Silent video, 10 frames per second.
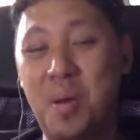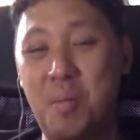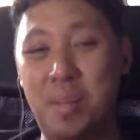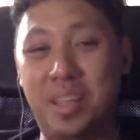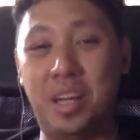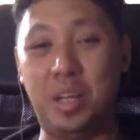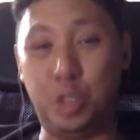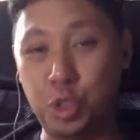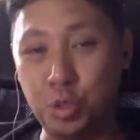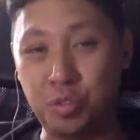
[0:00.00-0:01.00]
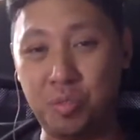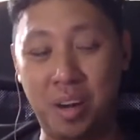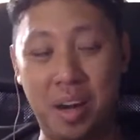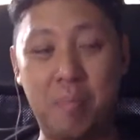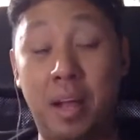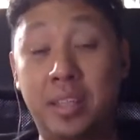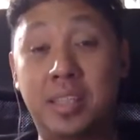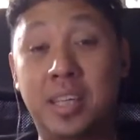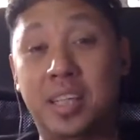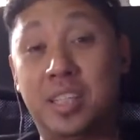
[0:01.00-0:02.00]
better than the truth, right? But as I
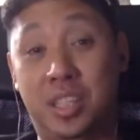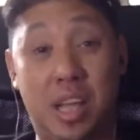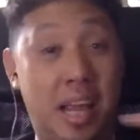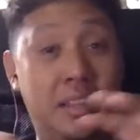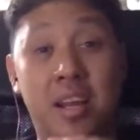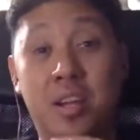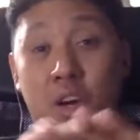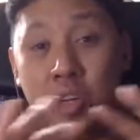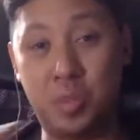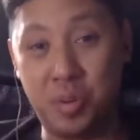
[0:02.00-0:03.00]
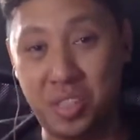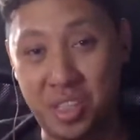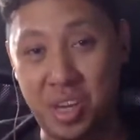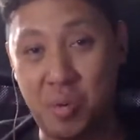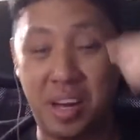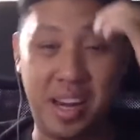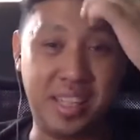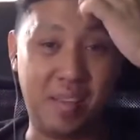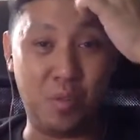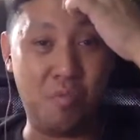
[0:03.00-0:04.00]
said, this is entirely conspiracy theory, guys.
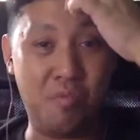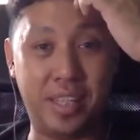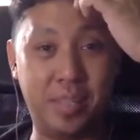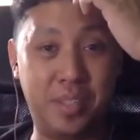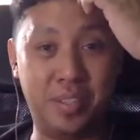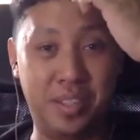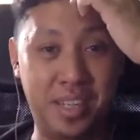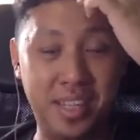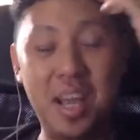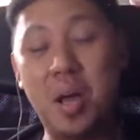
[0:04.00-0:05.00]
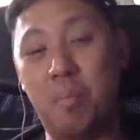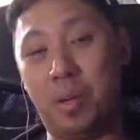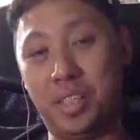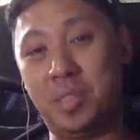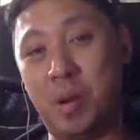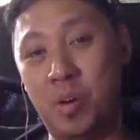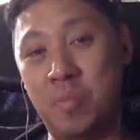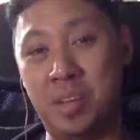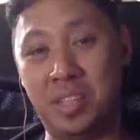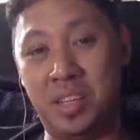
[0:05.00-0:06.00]
I have no facts based on this, but just my own
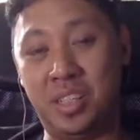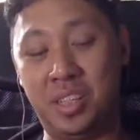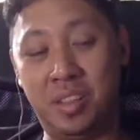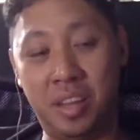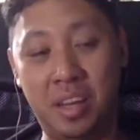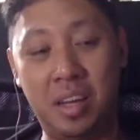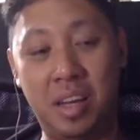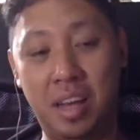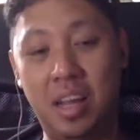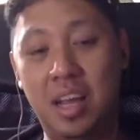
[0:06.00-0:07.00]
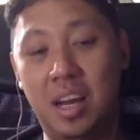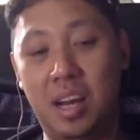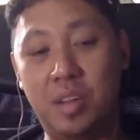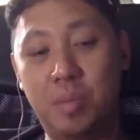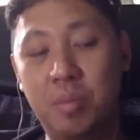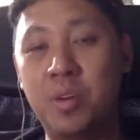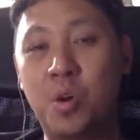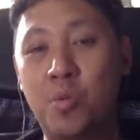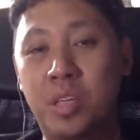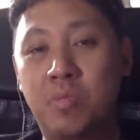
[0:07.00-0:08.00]
imagination, thinking that there is probably no
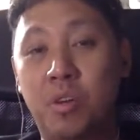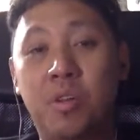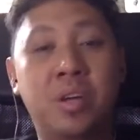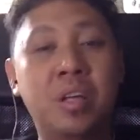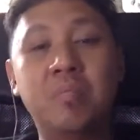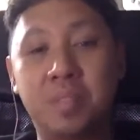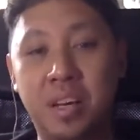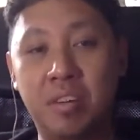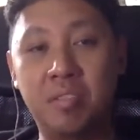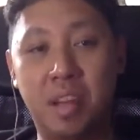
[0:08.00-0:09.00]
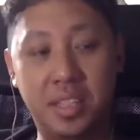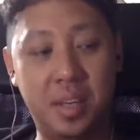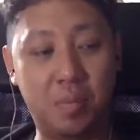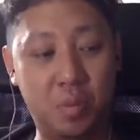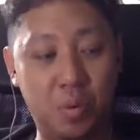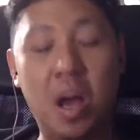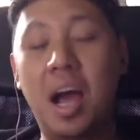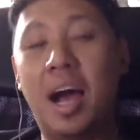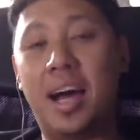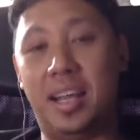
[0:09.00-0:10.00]
reason for him to kill himself except to
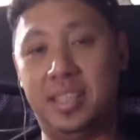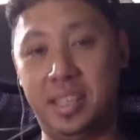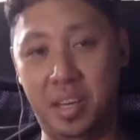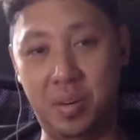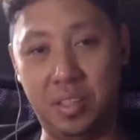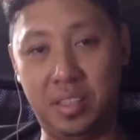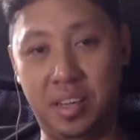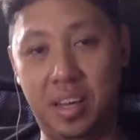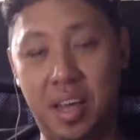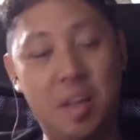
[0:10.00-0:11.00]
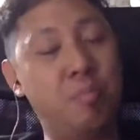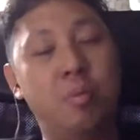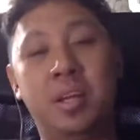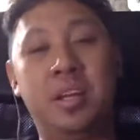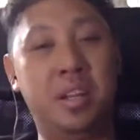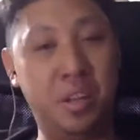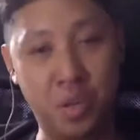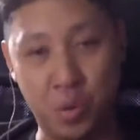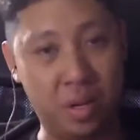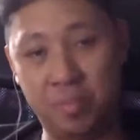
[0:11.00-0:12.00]
hide secrets, and he probably didn't
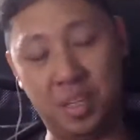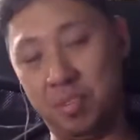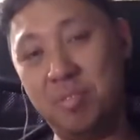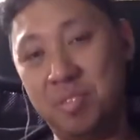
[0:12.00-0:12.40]
do it himself.